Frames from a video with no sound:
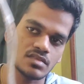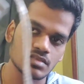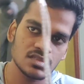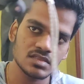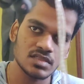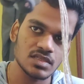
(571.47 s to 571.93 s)

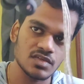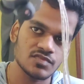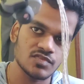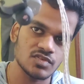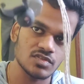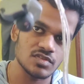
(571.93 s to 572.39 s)
this is the
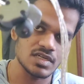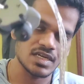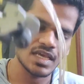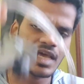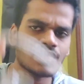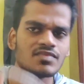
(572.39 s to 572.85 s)
earphone to
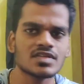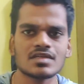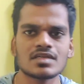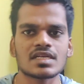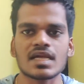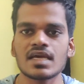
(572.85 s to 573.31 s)
get. I
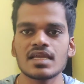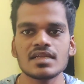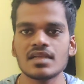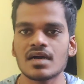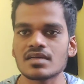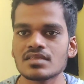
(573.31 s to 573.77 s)
haven't
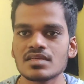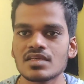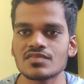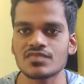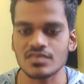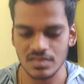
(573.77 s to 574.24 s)
tried other
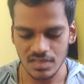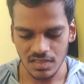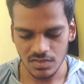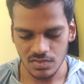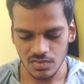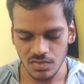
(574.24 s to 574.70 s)
earphones,
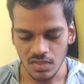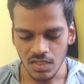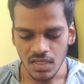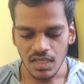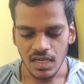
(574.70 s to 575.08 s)
guys, so